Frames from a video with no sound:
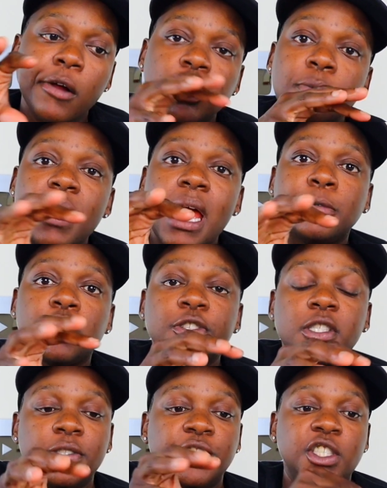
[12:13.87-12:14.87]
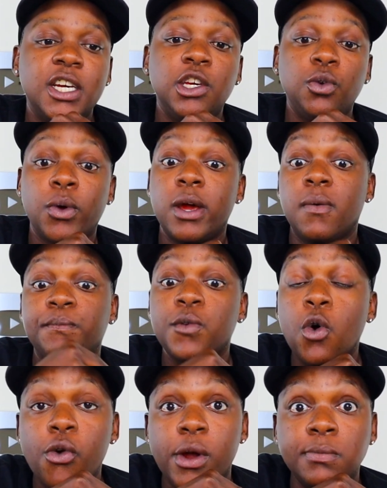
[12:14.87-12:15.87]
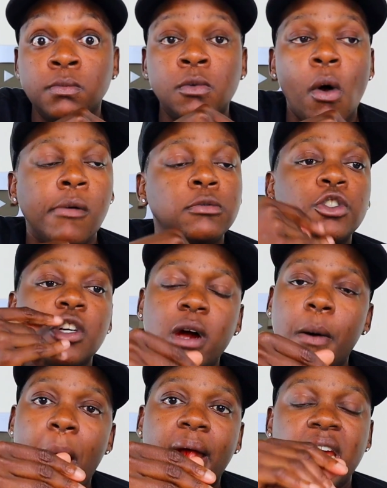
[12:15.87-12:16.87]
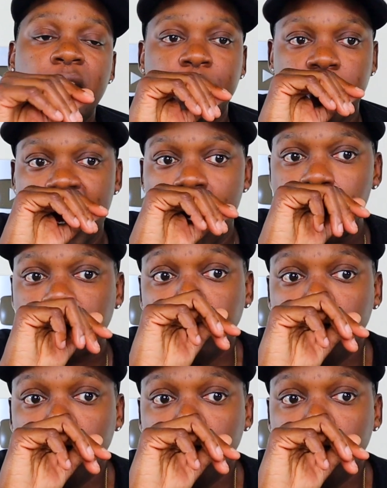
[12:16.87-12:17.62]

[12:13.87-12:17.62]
to be able to continue and afford to come back every day.